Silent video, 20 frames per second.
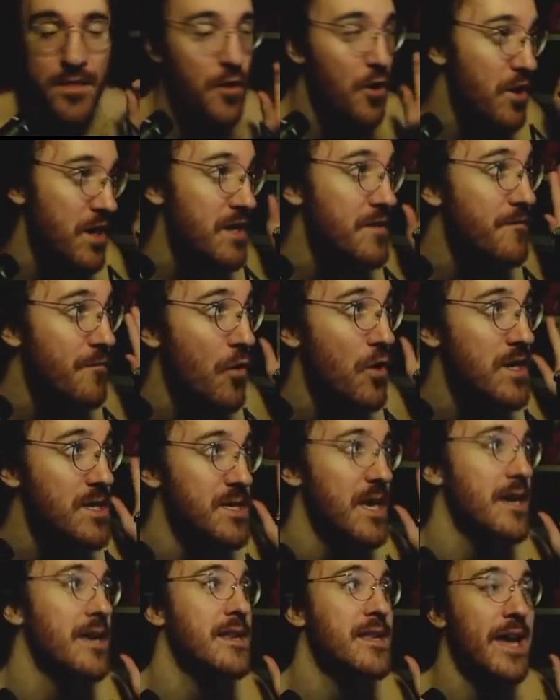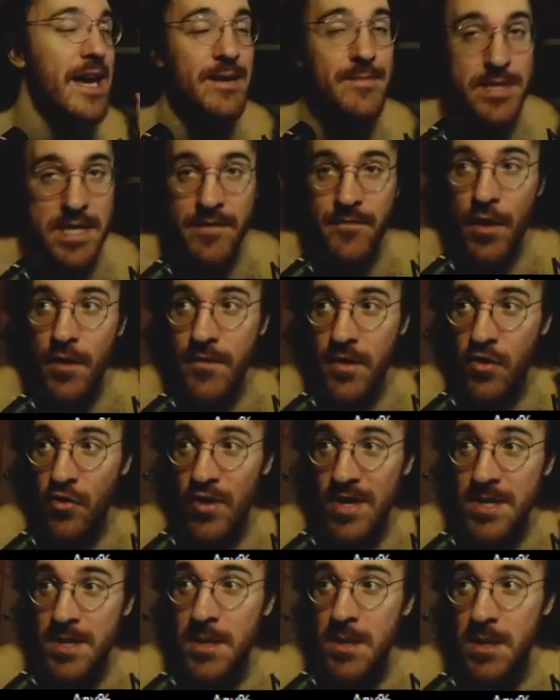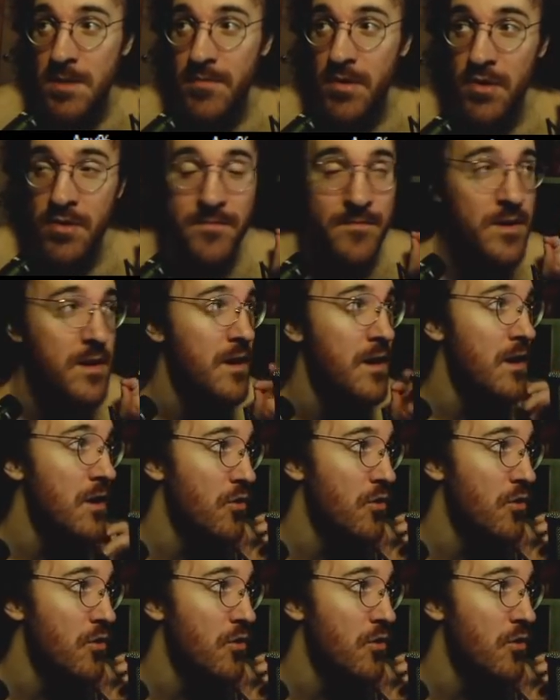30 to 40-second time save over Chris and Saboom,